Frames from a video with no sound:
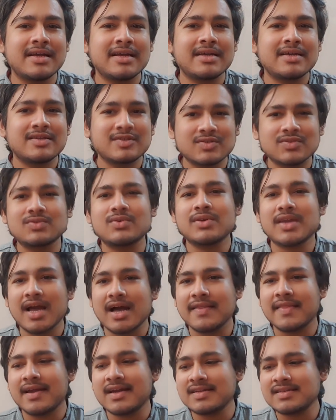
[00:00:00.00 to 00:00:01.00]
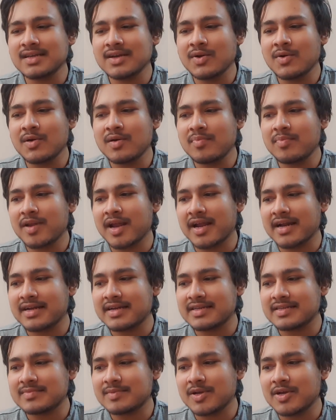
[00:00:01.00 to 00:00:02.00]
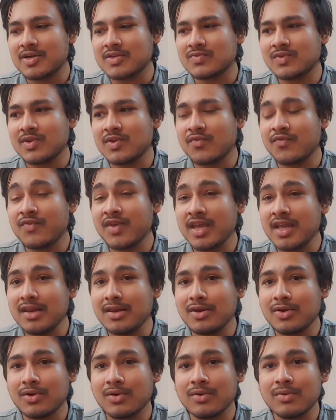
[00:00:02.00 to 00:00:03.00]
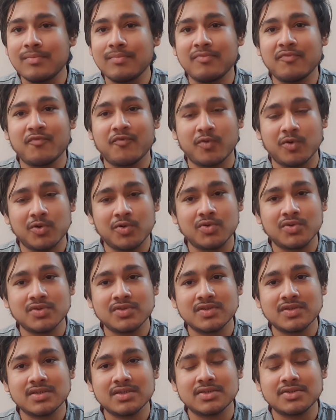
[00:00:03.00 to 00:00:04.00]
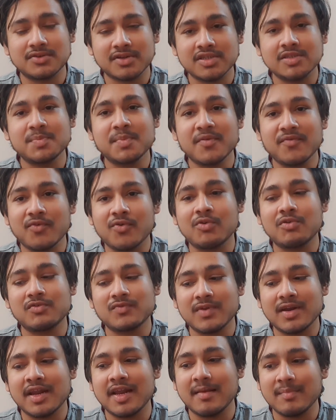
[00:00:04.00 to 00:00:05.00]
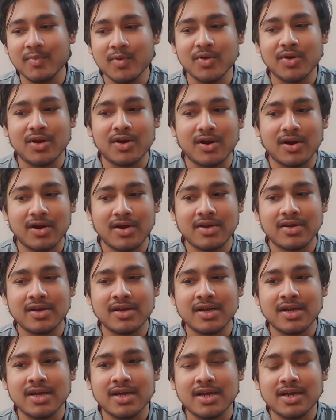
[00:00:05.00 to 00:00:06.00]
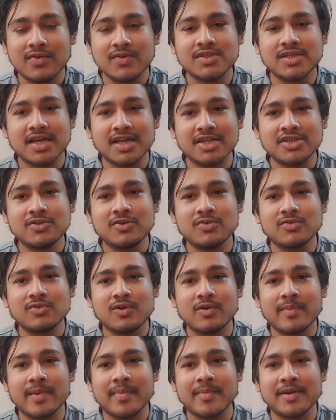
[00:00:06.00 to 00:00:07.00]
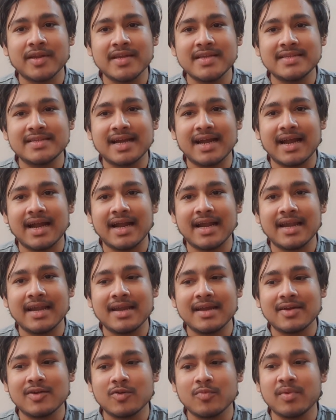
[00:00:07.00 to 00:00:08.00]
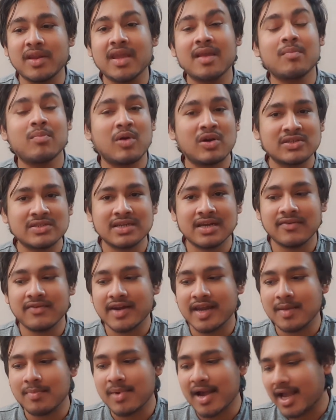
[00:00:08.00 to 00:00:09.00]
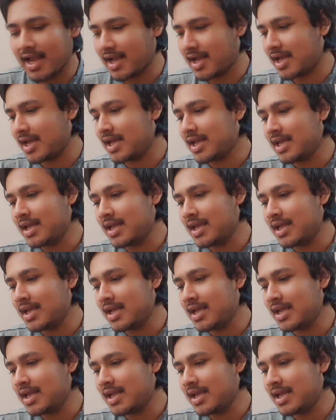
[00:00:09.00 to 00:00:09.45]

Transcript: So yeah, that is a good practice, because when you feel low, photos, trust me, photos will help you a lot to cherish those old memories and to bring positivity back.